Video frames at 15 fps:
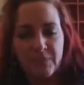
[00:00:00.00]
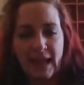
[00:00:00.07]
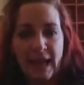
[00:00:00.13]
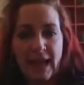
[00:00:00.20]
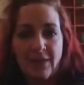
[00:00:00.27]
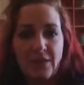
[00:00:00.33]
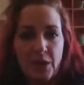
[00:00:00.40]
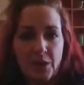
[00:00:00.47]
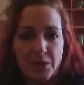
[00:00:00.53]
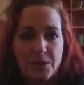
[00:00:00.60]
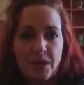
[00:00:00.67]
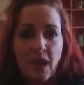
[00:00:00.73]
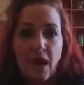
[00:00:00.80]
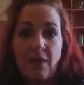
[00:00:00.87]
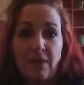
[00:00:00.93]
and those
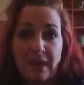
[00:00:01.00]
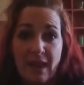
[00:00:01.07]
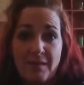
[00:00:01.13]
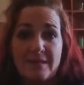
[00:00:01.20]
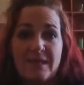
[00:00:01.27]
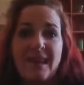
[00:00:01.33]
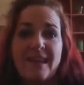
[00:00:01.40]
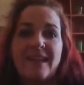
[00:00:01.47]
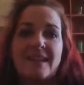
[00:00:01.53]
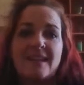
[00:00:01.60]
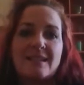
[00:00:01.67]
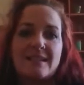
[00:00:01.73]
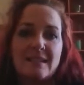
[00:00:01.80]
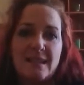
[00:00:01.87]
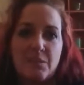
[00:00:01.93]
on the outside can
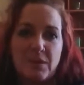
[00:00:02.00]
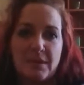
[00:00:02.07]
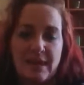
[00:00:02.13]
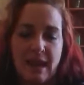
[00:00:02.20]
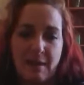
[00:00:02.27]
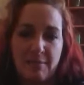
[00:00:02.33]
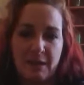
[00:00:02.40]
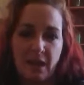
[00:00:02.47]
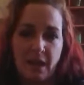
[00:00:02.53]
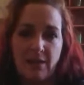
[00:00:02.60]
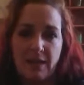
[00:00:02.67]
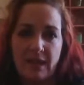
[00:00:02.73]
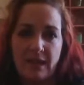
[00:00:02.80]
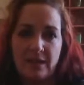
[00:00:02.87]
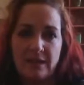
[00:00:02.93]
see what's happening on
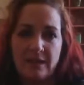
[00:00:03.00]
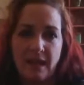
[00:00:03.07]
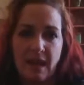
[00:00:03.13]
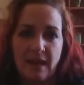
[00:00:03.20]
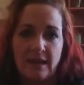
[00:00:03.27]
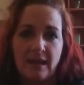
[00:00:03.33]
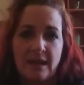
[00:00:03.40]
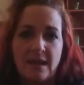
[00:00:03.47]
the inside.